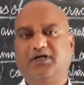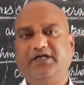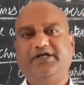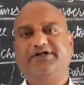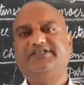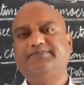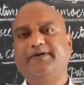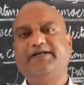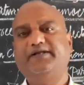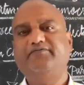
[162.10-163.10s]

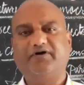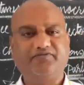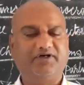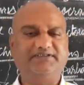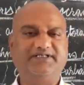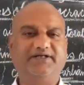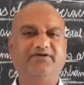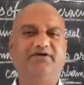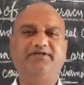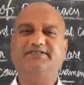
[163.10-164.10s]
Irrespective of our
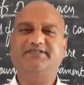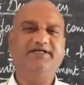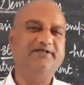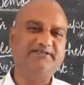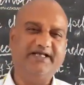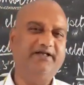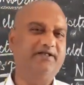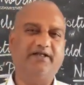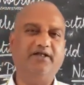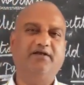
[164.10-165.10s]
gender, status,
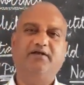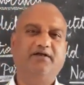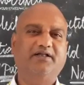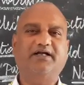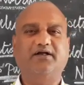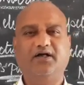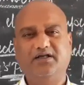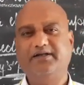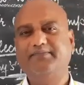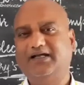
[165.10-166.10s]
anything, that
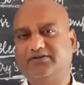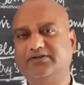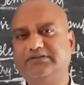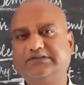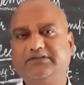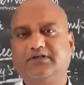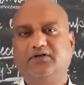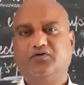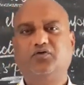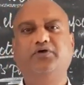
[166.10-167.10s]
hardly matters
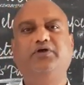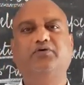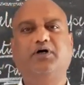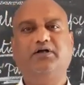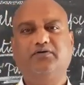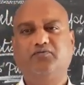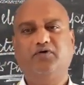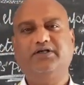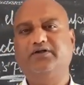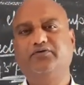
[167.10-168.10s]
who you are,
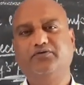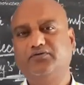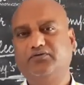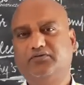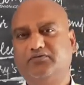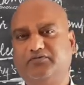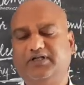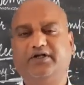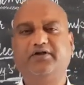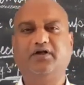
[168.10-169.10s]
what you do,
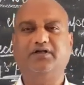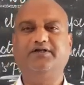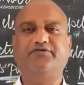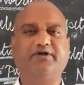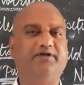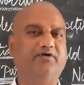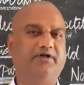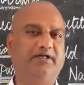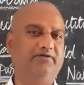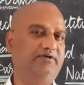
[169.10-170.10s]
whether you are literate
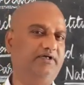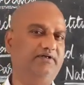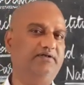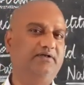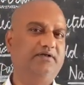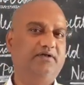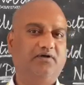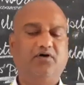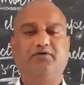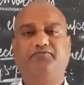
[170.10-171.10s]
or educated
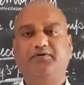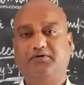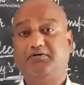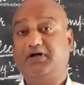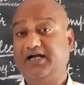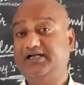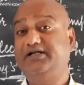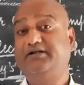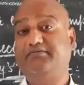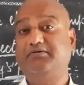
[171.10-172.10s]
or
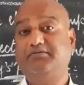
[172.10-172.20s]
highly